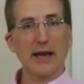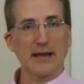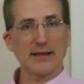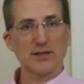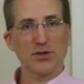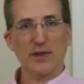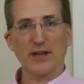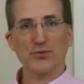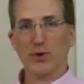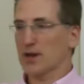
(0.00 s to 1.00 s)
And so
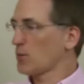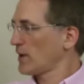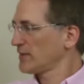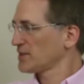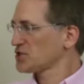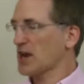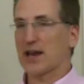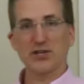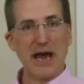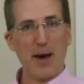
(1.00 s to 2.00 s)
that's really when the
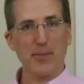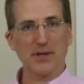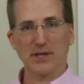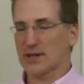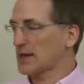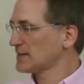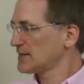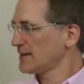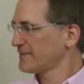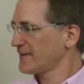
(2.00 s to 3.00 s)
change happened in the
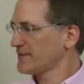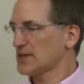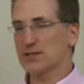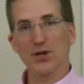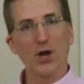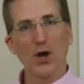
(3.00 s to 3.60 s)
1950s.